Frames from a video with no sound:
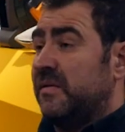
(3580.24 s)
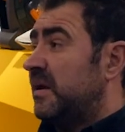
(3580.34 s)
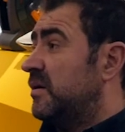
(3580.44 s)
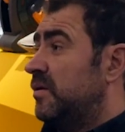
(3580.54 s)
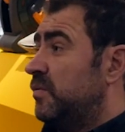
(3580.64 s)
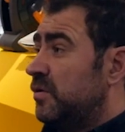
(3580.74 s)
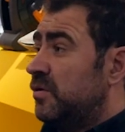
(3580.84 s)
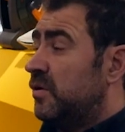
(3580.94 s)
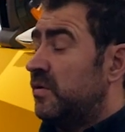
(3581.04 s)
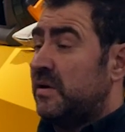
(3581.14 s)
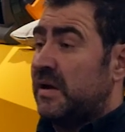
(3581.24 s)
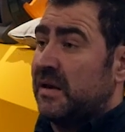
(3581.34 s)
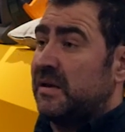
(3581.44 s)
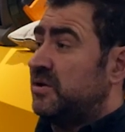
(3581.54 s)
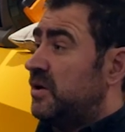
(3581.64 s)
exactly. You
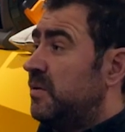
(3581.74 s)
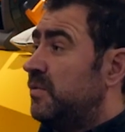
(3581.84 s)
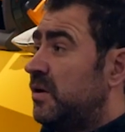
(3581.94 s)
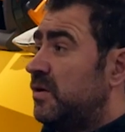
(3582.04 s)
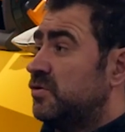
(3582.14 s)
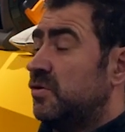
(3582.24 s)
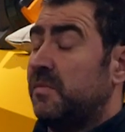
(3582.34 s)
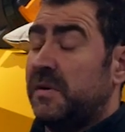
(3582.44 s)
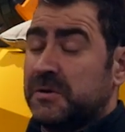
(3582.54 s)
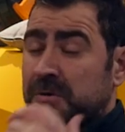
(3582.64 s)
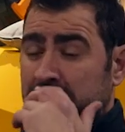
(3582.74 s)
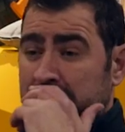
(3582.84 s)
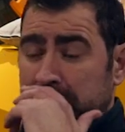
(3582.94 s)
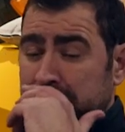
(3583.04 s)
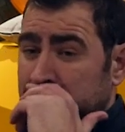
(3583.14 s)
hardly see them, do you? Do you know what I mean? So I
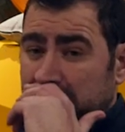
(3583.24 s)
think